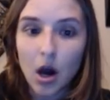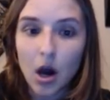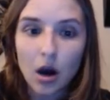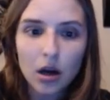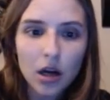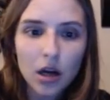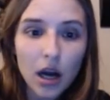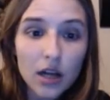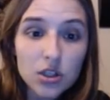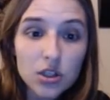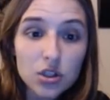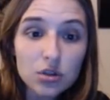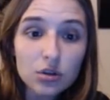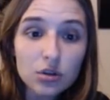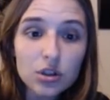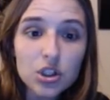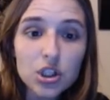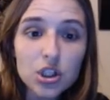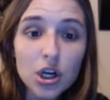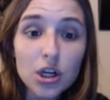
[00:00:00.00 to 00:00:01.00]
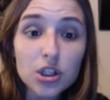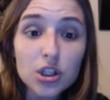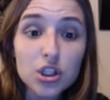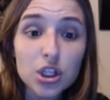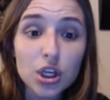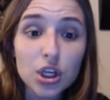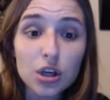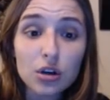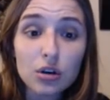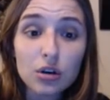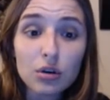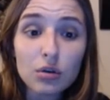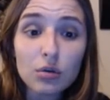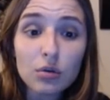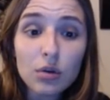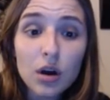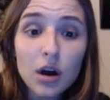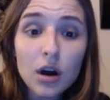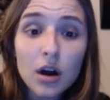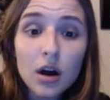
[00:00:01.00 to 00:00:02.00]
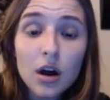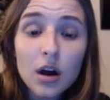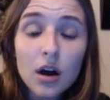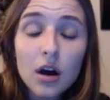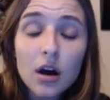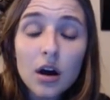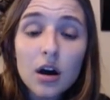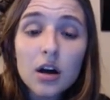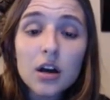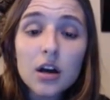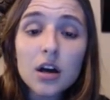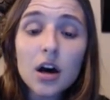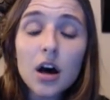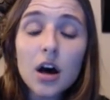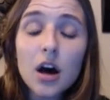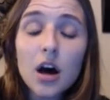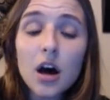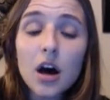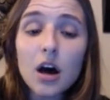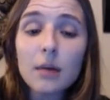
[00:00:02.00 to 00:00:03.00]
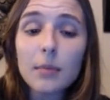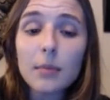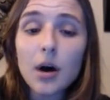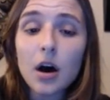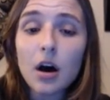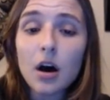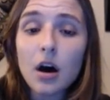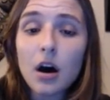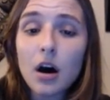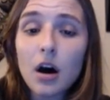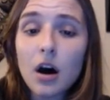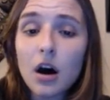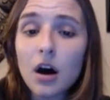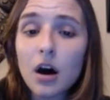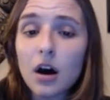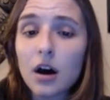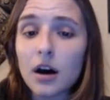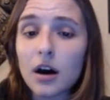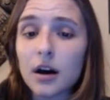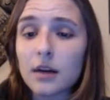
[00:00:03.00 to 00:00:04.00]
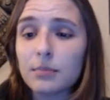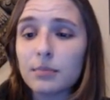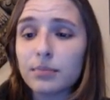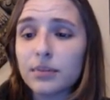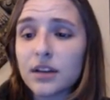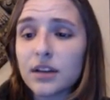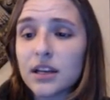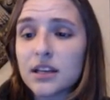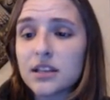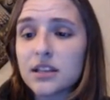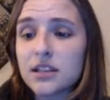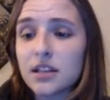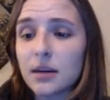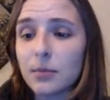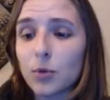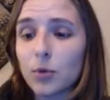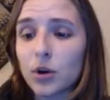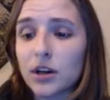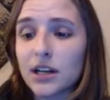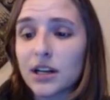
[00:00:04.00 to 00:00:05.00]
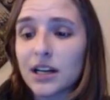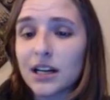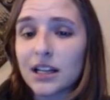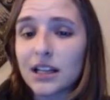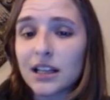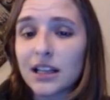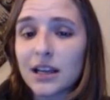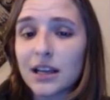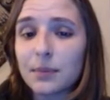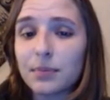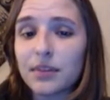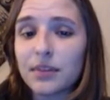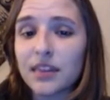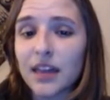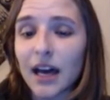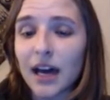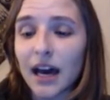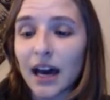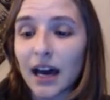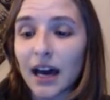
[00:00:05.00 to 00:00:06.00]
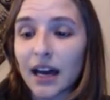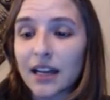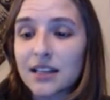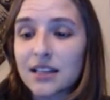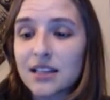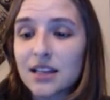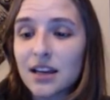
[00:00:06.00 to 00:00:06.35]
God Sword Shard 2? Come on! Please someone clip that!